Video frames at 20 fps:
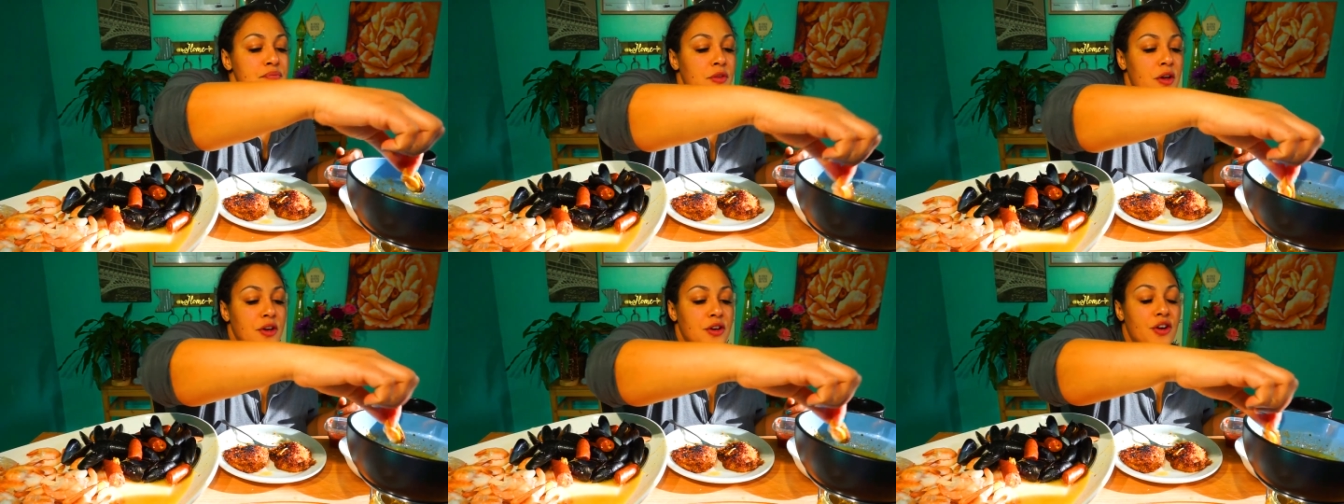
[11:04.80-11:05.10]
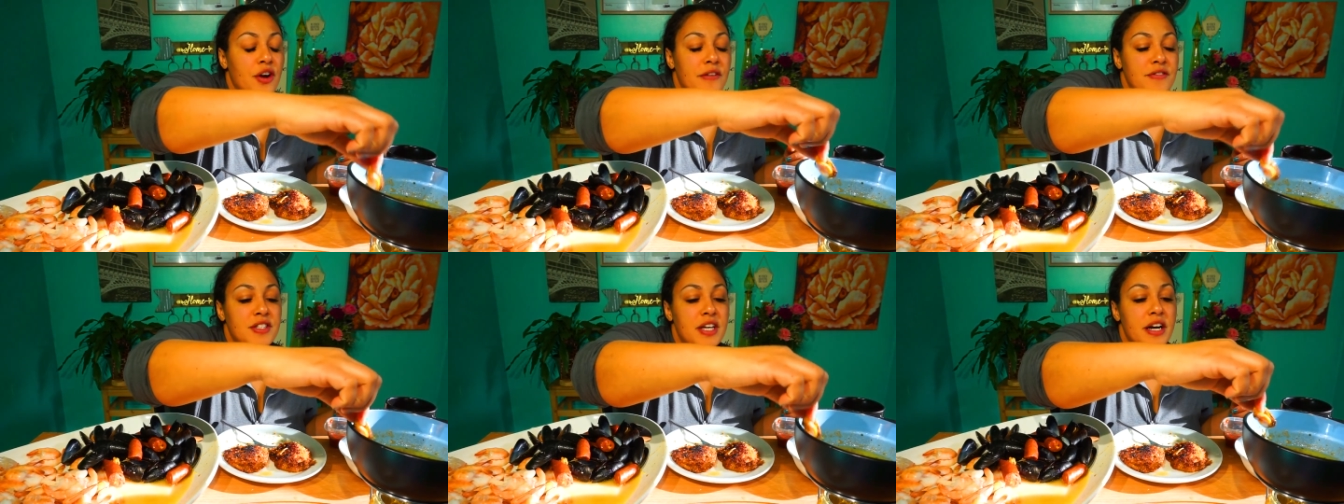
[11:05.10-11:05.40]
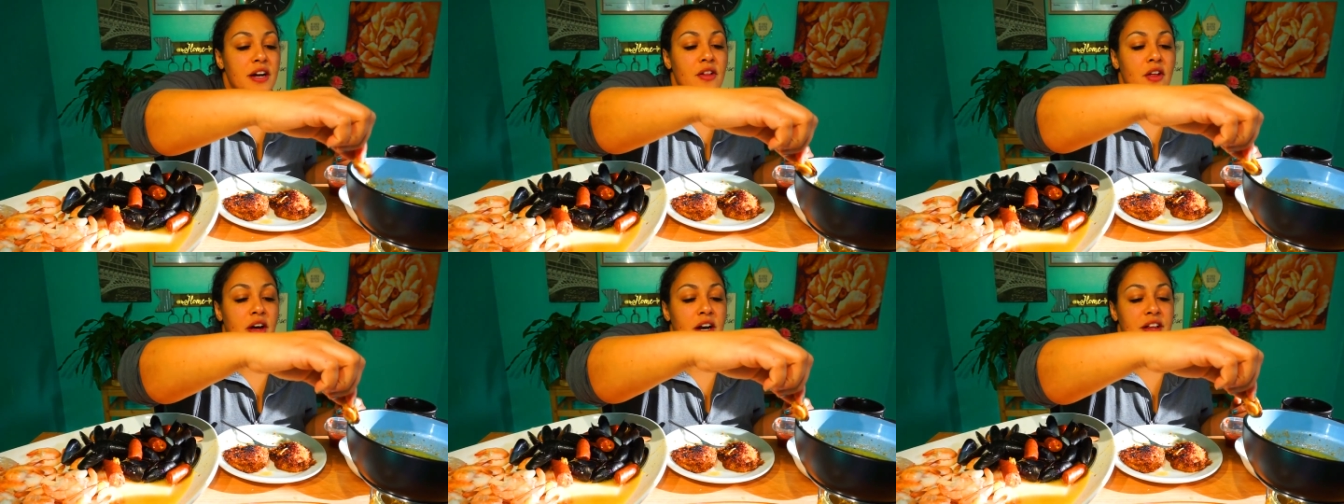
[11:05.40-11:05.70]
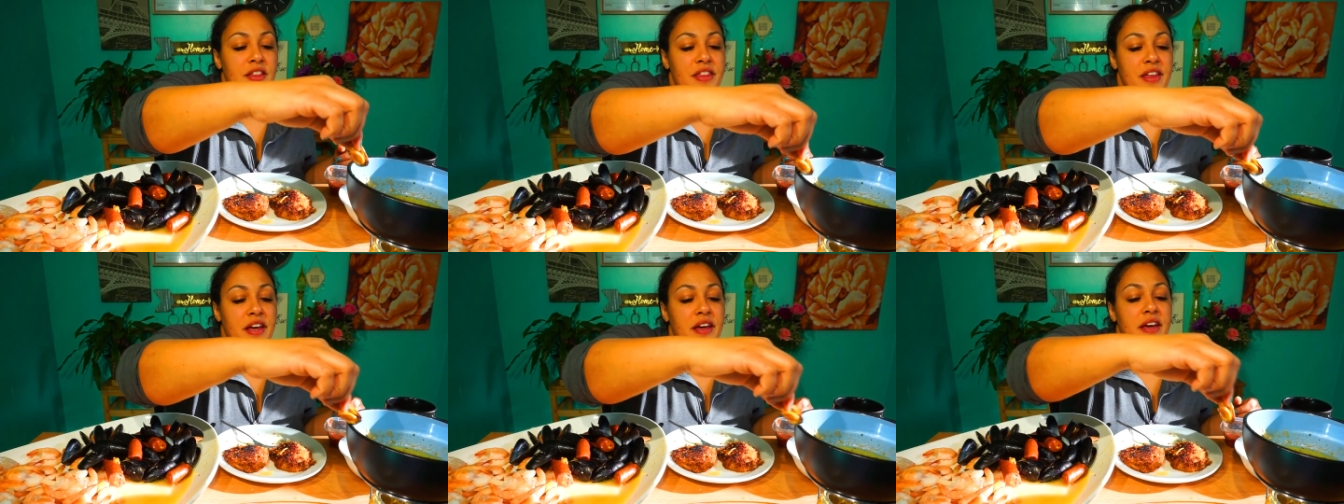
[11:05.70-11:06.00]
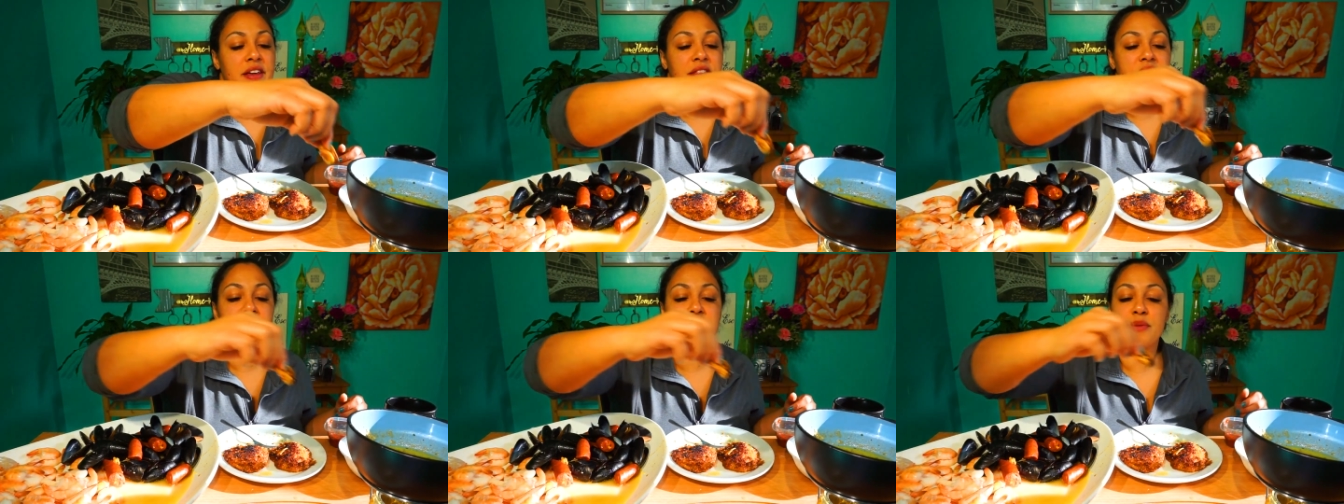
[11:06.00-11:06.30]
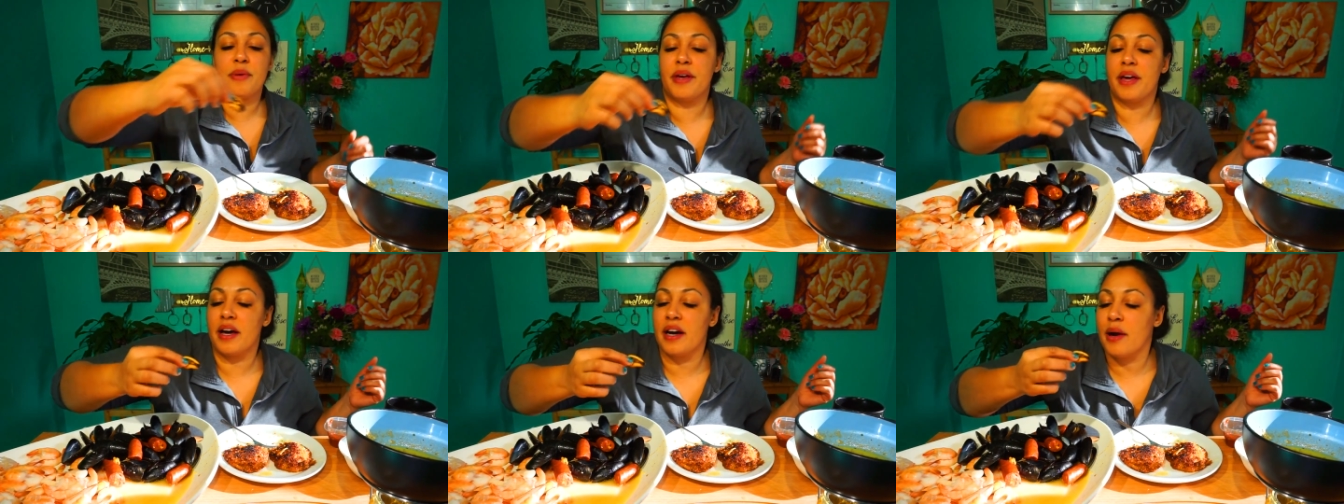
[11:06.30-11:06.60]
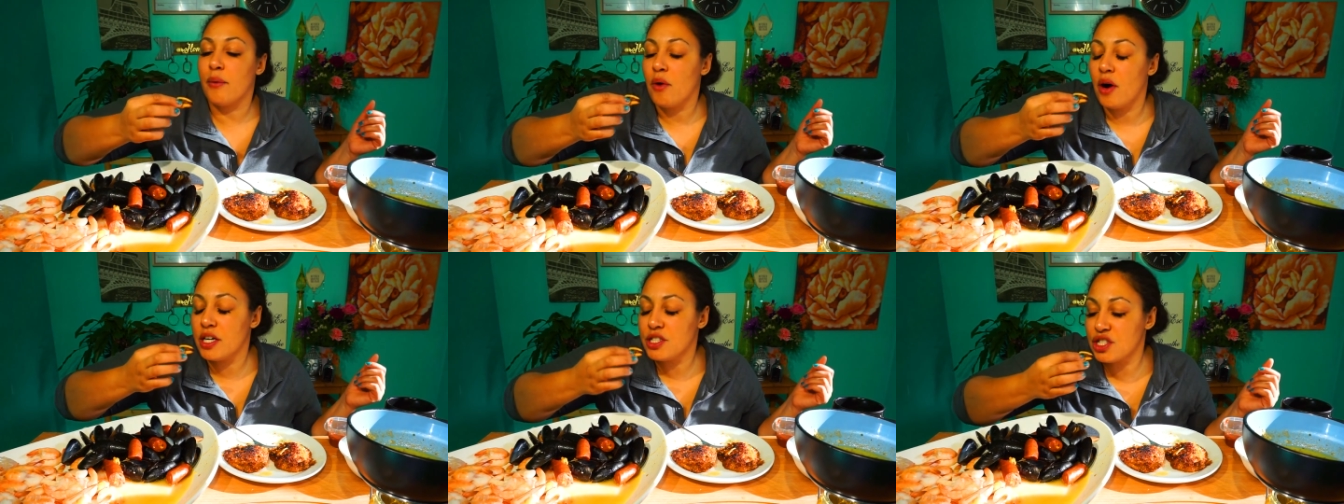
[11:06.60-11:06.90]
You know, I've done a lot of thinking this weekend. I
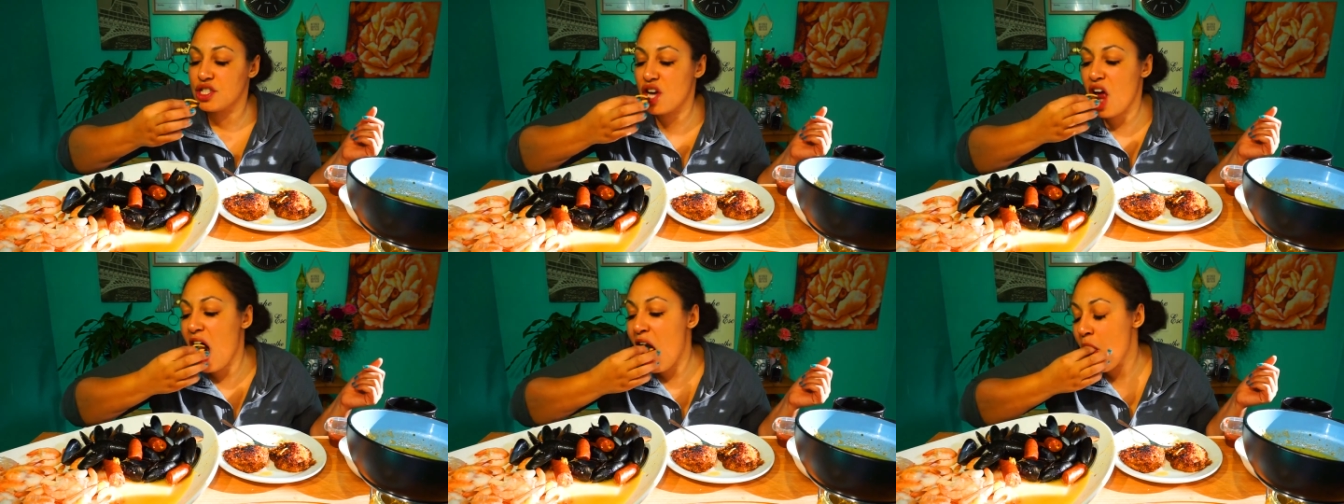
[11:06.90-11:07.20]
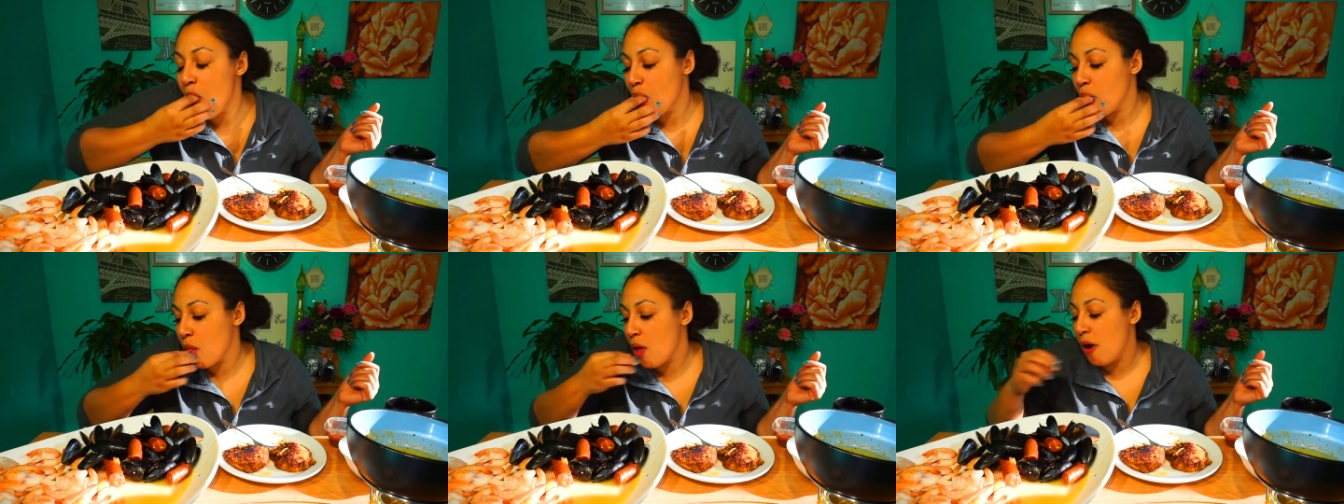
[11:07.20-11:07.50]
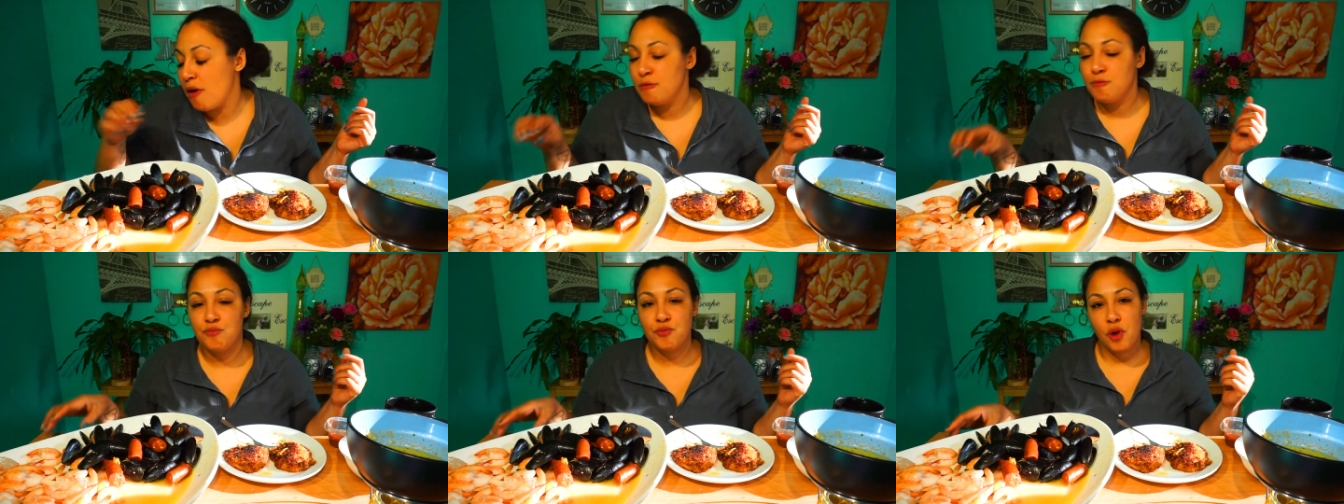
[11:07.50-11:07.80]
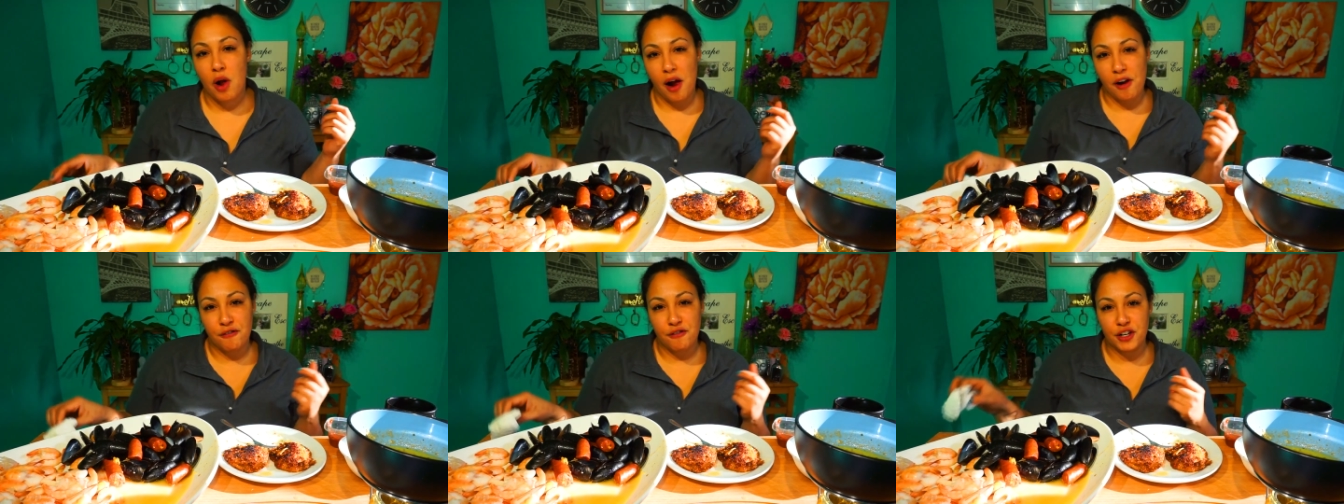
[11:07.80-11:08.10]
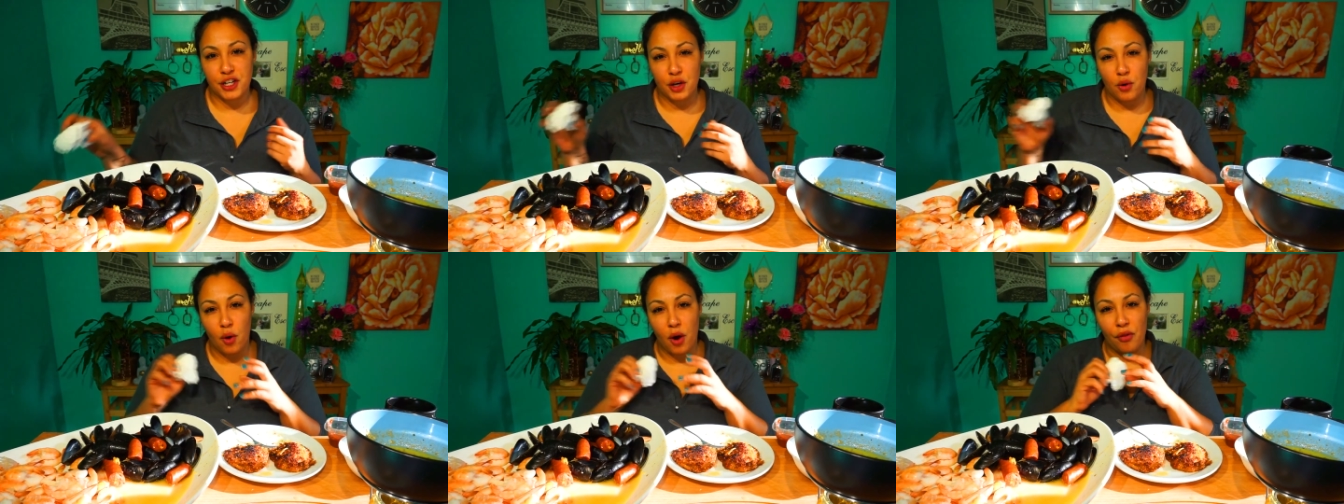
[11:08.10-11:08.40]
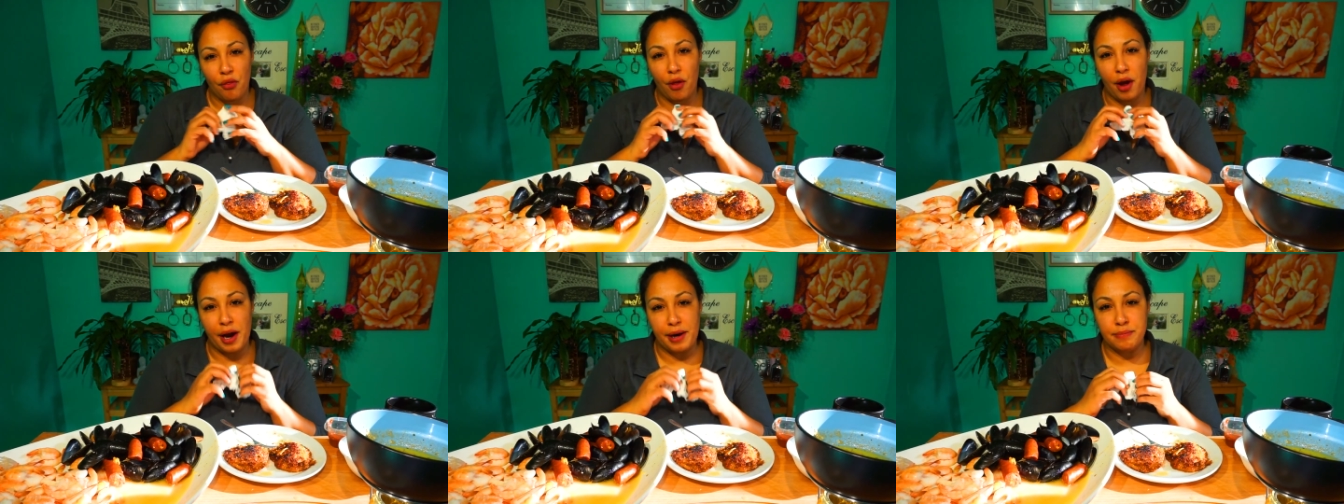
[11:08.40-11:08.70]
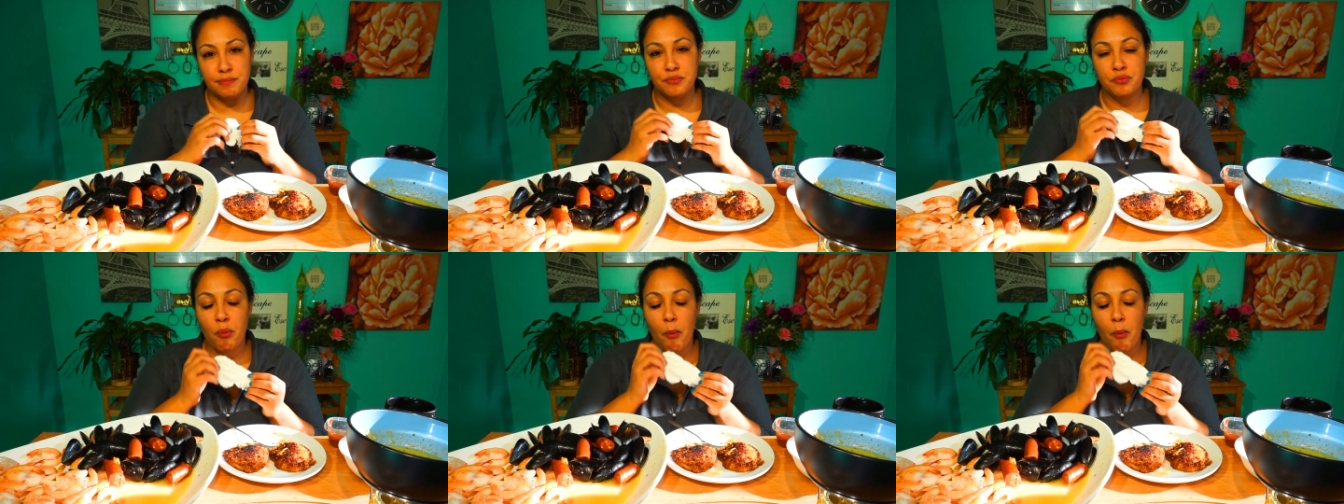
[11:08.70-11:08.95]
watched a video online.